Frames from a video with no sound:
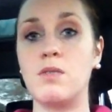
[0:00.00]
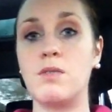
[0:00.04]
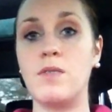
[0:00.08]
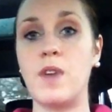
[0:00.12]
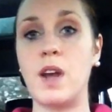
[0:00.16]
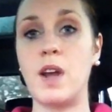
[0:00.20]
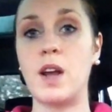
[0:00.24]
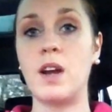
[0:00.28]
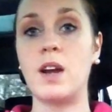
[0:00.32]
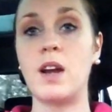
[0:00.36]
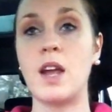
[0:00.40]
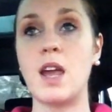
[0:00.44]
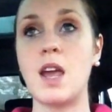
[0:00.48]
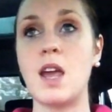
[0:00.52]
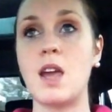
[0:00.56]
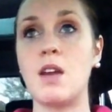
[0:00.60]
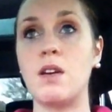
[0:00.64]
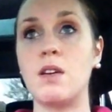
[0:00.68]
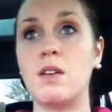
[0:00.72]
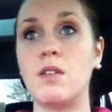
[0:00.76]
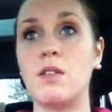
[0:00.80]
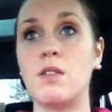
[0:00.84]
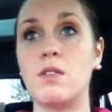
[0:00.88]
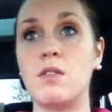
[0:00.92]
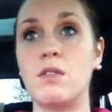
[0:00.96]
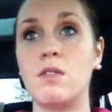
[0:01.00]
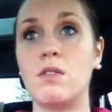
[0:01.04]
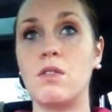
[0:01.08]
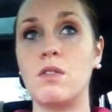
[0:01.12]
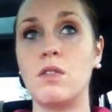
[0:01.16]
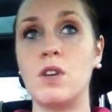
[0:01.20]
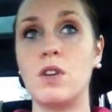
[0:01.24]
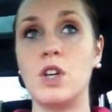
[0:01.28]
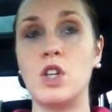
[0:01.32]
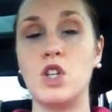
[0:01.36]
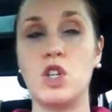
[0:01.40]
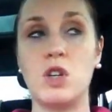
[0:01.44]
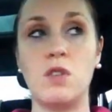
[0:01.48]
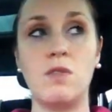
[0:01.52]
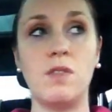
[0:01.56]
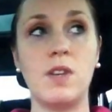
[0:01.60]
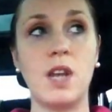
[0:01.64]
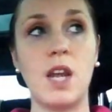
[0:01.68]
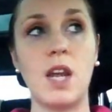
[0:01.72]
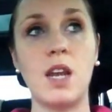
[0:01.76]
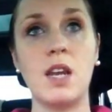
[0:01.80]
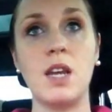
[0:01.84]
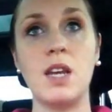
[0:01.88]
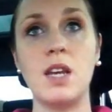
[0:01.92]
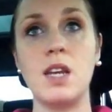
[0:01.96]
very
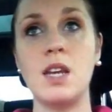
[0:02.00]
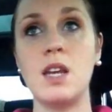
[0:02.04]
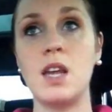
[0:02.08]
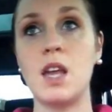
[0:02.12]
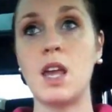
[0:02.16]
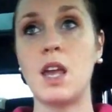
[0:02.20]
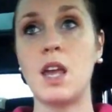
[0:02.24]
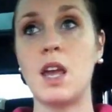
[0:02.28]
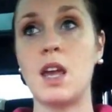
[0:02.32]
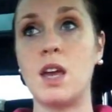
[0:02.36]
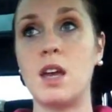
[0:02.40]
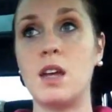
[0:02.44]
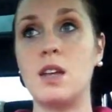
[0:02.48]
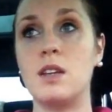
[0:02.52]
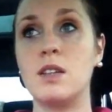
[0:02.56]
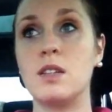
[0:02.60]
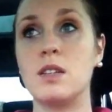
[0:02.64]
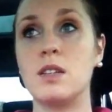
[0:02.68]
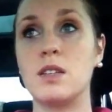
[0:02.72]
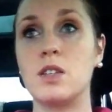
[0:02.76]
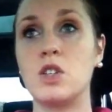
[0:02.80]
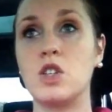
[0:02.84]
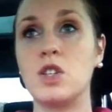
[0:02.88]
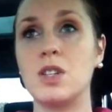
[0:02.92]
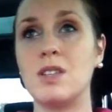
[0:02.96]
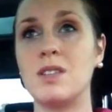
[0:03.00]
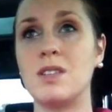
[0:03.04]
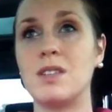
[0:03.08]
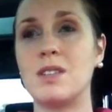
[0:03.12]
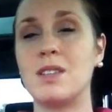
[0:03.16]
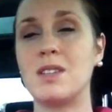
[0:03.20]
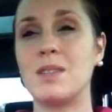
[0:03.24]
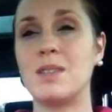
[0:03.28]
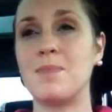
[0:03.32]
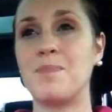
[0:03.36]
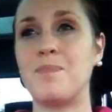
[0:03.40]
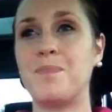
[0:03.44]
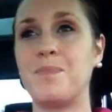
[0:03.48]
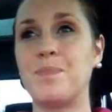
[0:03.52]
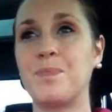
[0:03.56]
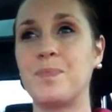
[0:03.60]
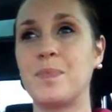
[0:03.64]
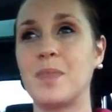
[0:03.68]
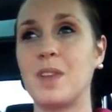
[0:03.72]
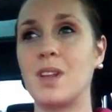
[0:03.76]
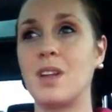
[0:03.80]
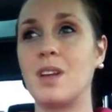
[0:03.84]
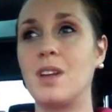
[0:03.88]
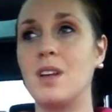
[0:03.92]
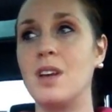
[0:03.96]
rejuvenated and just
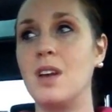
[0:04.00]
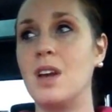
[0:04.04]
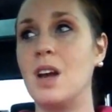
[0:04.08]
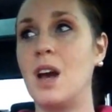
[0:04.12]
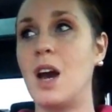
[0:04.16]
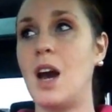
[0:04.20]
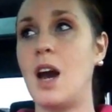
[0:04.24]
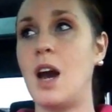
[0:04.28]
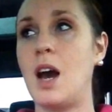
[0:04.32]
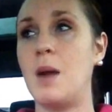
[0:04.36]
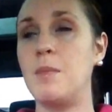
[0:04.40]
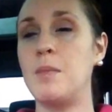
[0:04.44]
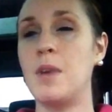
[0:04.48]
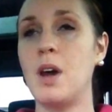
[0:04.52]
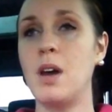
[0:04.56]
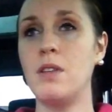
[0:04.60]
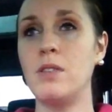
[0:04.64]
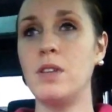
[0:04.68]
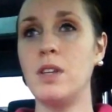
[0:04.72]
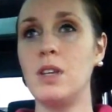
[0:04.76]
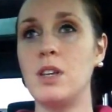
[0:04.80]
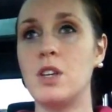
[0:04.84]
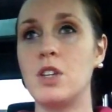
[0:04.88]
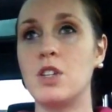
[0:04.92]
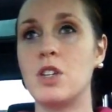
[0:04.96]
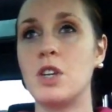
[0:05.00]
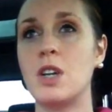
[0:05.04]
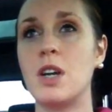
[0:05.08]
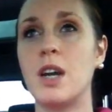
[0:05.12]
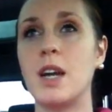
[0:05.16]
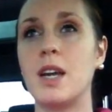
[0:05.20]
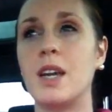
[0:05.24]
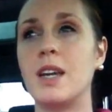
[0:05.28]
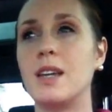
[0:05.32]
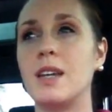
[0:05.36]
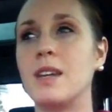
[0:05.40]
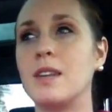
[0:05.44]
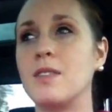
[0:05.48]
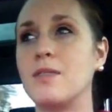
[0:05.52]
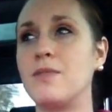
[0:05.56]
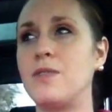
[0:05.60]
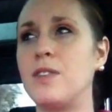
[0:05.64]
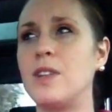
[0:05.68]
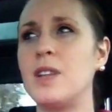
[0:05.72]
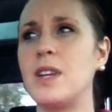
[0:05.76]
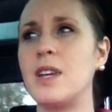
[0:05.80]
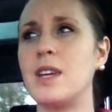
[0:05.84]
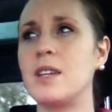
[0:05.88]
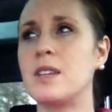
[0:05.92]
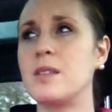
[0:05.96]
I'm not really sure I can
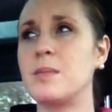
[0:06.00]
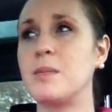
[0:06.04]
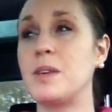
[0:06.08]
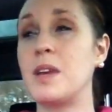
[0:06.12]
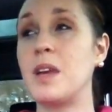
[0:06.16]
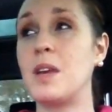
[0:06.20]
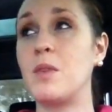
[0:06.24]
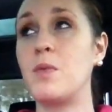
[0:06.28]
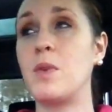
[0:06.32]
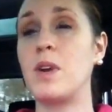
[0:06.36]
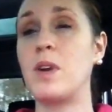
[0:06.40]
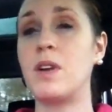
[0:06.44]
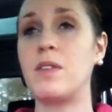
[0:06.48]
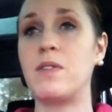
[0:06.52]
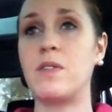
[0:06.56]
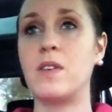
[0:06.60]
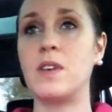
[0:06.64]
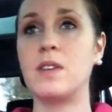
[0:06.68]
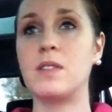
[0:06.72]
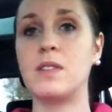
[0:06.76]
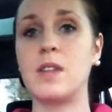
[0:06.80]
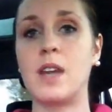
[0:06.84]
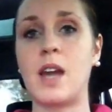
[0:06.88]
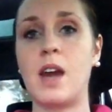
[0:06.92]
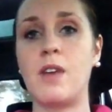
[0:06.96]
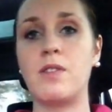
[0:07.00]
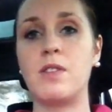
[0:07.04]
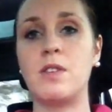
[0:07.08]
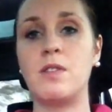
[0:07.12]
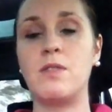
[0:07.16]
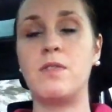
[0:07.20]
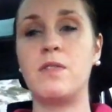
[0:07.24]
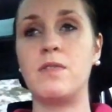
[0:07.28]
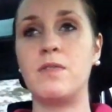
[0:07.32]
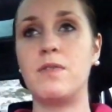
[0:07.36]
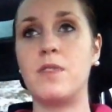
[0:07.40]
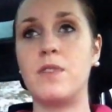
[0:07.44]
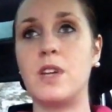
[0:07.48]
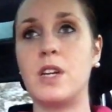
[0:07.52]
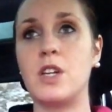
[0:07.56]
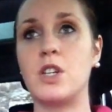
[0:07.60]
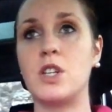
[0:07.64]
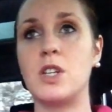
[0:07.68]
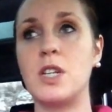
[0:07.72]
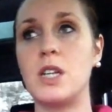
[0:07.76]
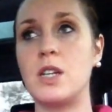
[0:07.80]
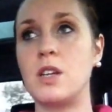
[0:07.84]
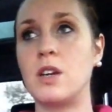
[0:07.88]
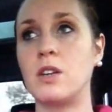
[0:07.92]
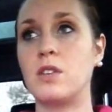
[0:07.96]
fully explain what it feels like after you finish a
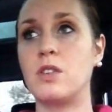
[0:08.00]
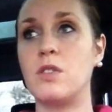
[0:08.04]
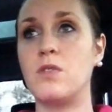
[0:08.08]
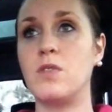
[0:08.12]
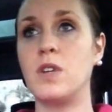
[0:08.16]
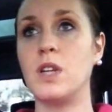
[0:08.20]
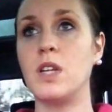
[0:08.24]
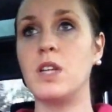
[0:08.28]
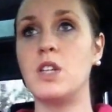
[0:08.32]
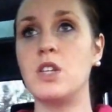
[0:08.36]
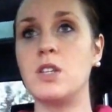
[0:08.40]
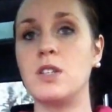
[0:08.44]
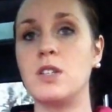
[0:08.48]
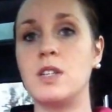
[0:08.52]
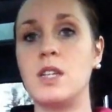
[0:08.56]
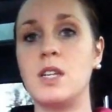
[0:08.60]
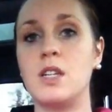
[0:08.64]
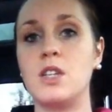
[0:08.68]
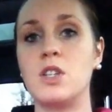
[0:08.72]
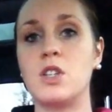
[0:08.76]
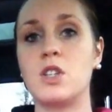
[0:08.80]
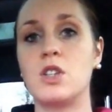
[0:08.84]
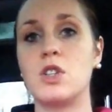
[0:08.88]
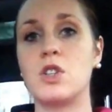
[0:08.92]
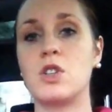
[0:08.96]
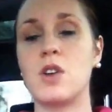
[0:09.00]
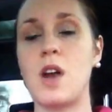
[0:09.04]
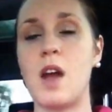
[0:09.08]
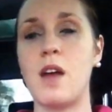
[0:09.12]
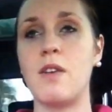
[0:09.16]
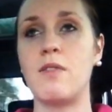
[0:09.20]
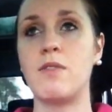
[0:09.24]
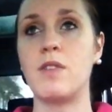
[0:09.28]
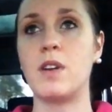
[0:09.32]
detox. You really just need to try it